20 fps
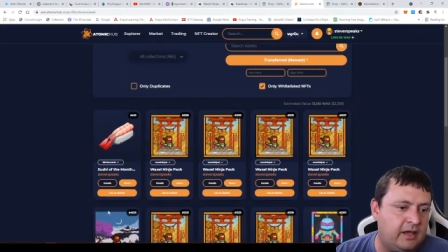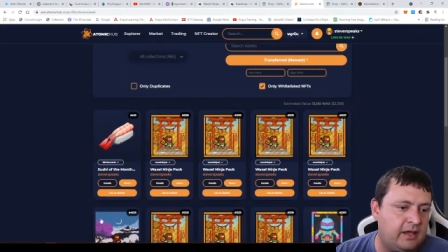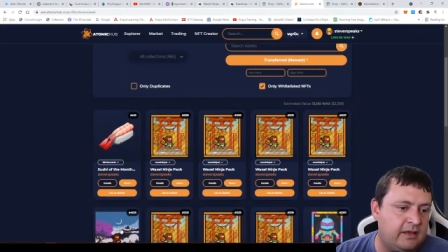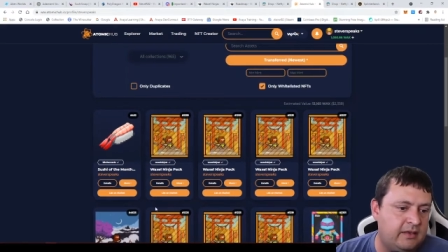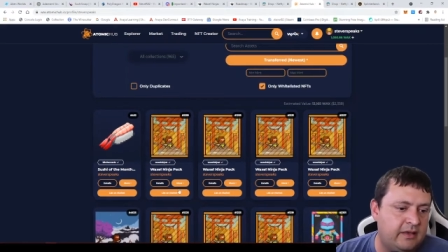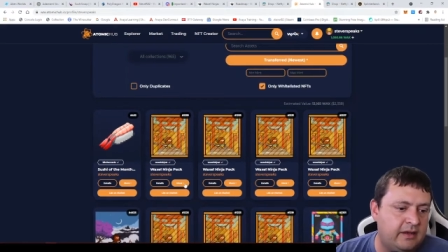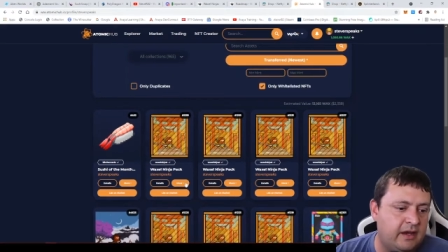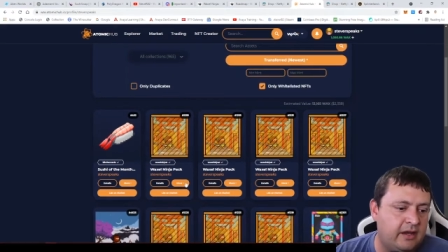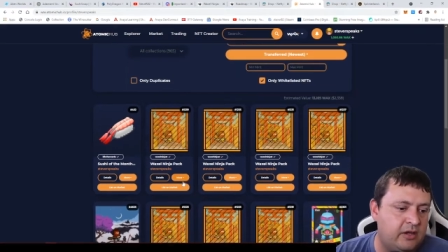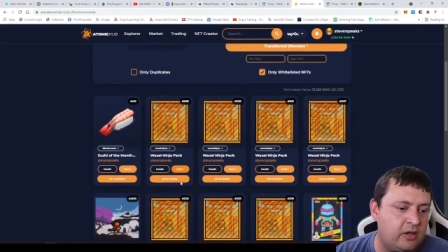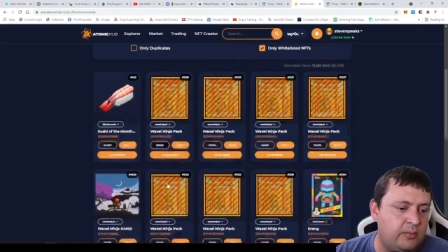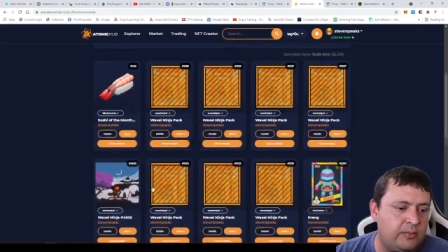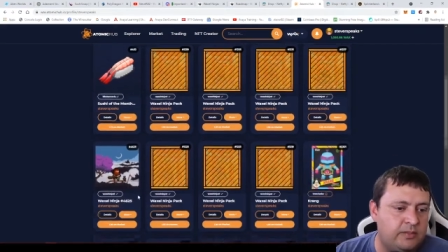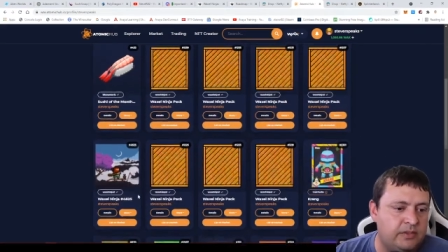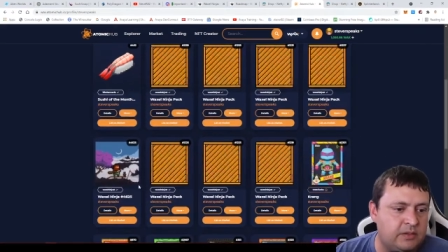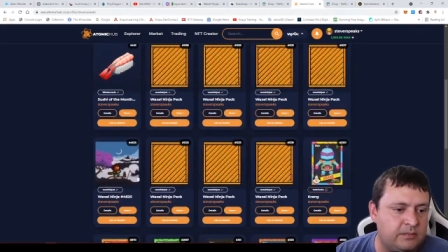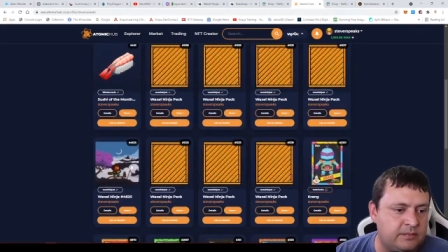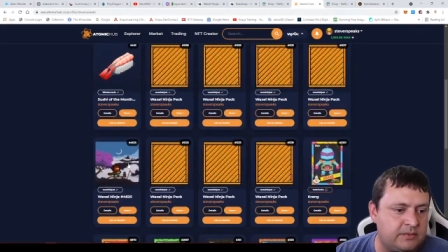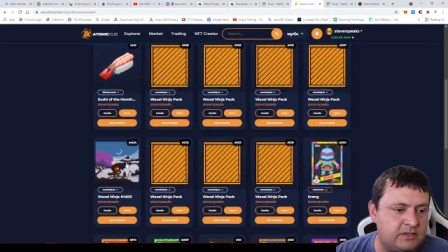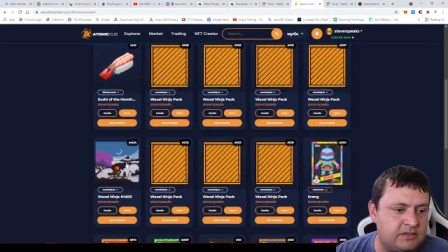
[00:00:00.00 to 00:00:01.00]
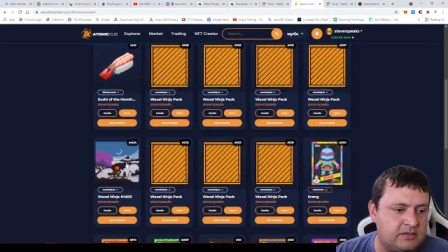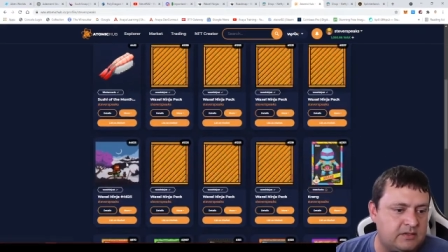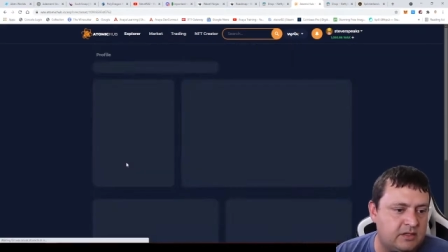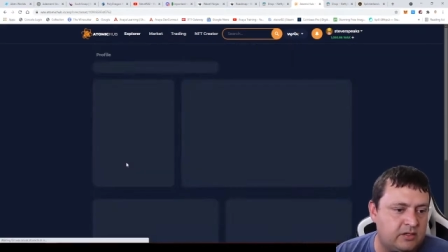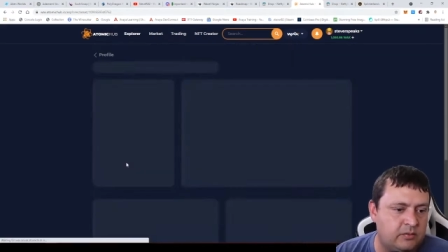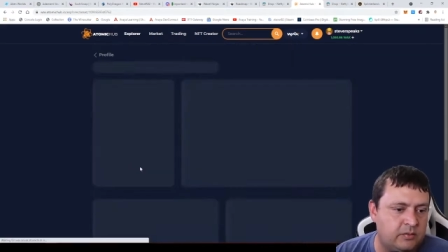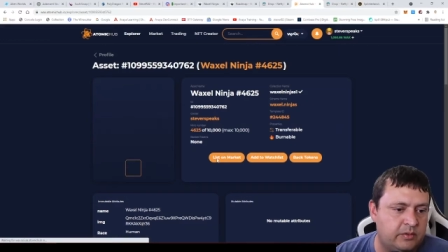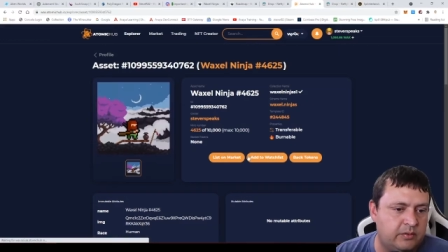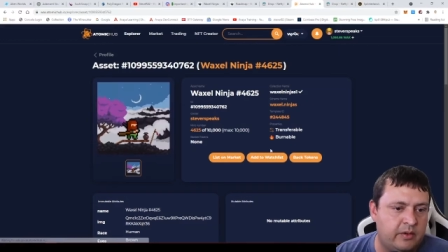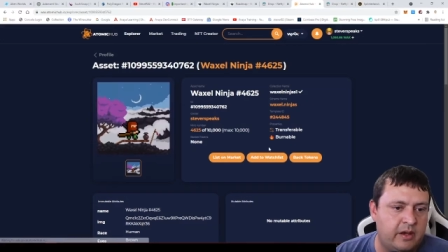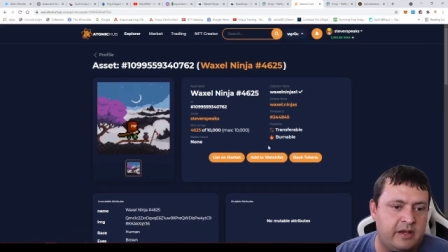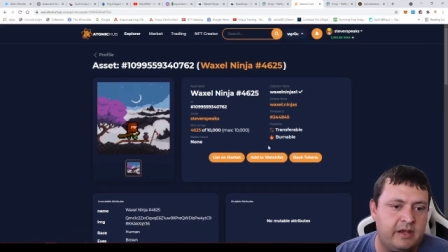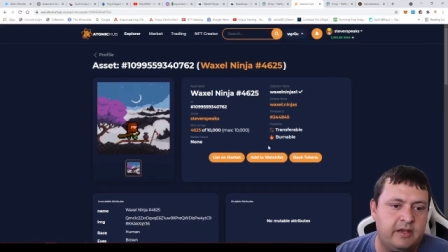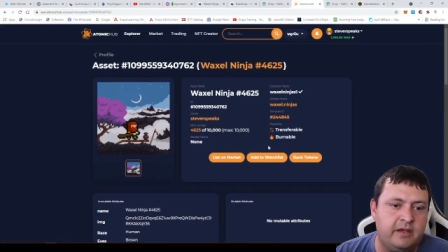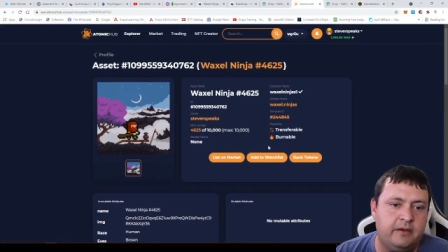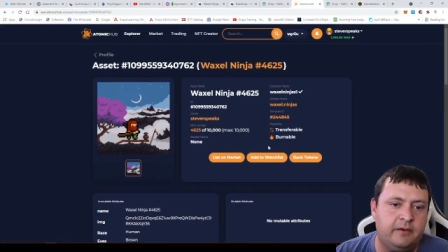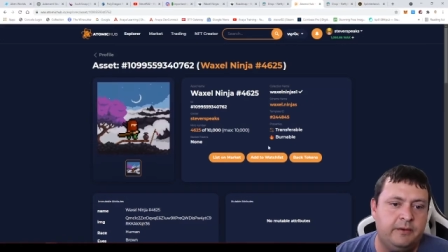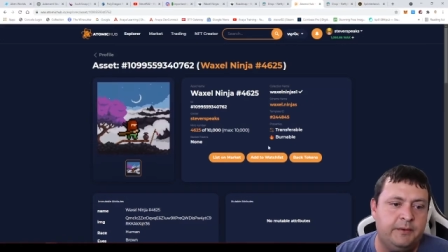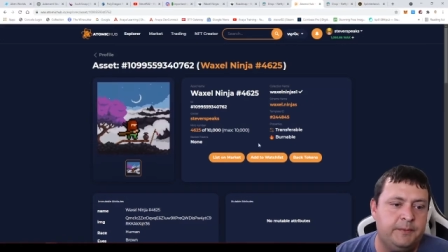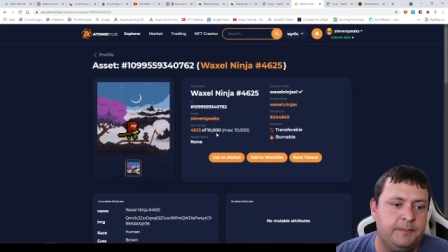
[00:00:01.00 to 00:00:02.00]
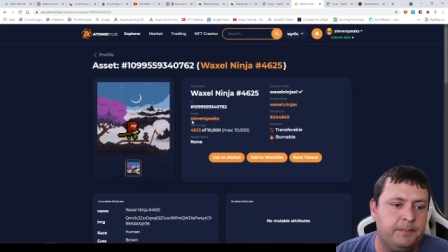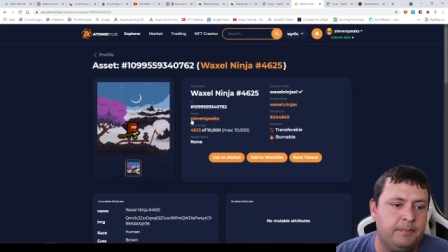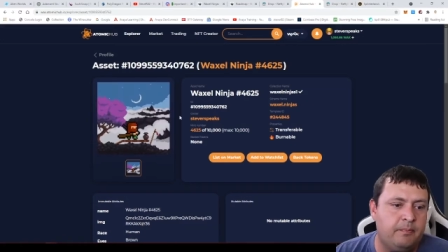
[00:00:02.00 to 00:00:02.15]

And then I opened up this little one right here.